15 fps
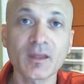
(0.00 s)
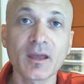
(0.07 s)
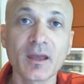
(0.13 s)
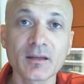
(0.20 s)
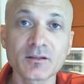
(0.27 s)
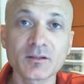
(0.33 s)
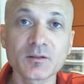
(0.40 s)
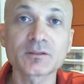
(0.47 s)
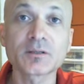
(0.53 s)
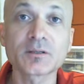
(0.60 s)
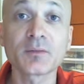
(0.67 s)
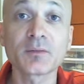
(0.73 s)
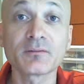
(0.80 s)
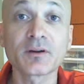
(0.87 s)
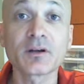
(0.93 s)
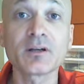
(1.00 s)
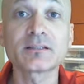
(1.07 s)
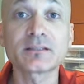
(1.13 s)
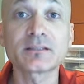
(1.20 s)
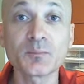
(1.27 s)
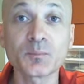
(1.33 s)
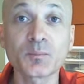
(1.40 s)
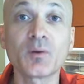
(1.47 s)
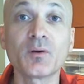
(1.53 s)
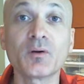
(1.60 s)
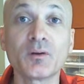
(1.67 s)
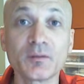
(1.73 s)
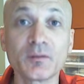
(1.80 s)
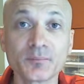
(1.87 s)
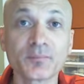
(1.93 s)
and do something very
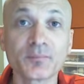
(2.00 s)
simple